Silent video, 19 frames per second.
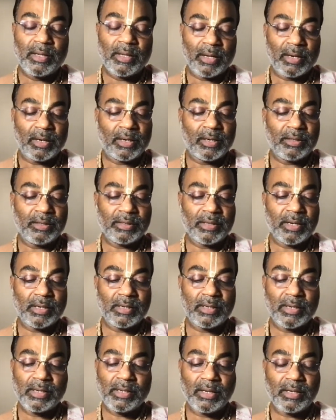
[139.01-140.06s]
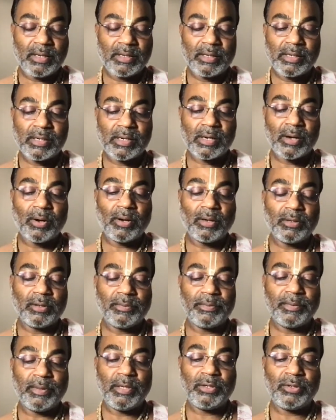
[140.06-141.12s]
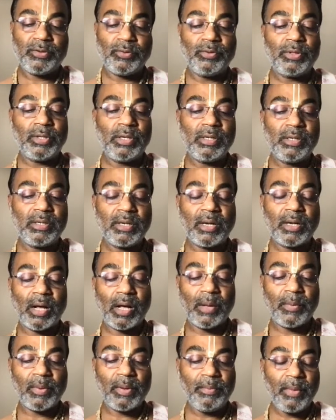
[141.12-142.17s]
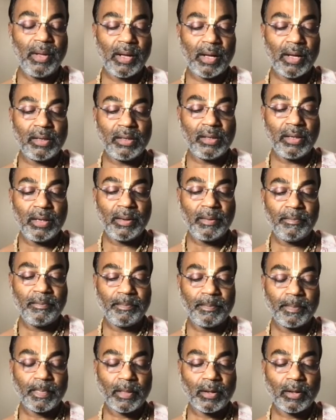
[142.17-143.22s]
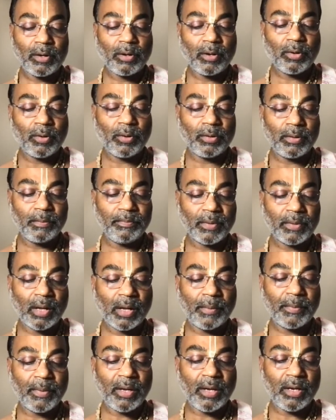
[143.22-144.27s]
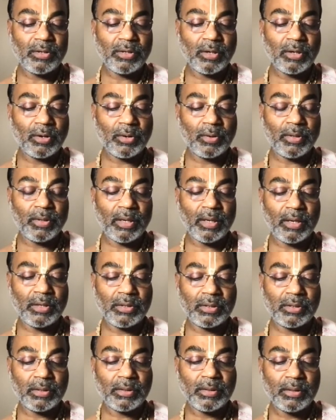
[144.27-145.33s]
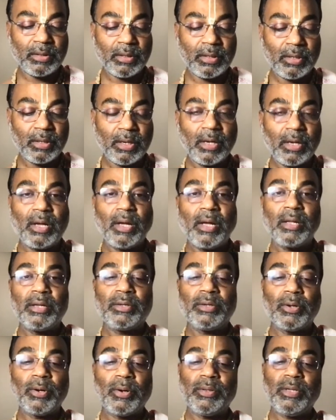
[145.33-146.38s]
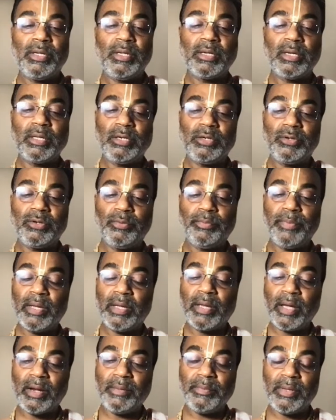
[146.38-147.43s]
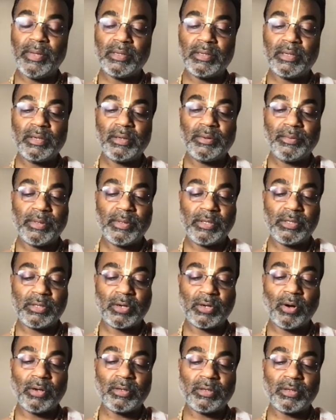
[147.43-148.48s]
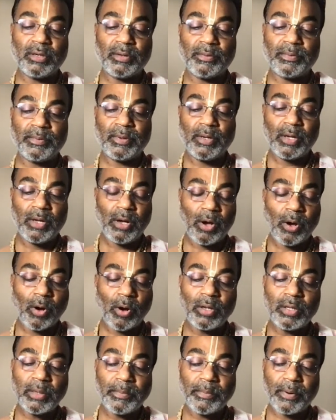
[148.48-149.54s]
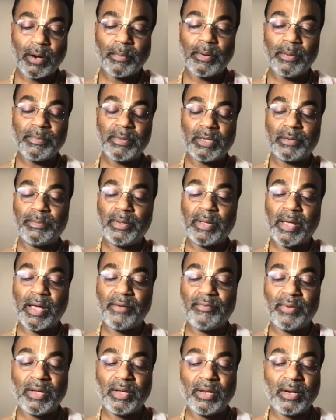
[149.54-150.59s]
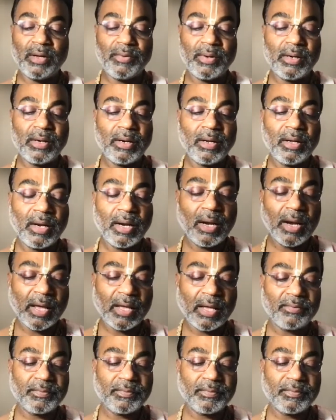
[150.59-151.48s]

And Krishna says, it's just cause of these two things, Kamam and Krodha. Kama Esha, Krodha Esha. So these are the two big enemies, which is cause of all the problems that we have in our life.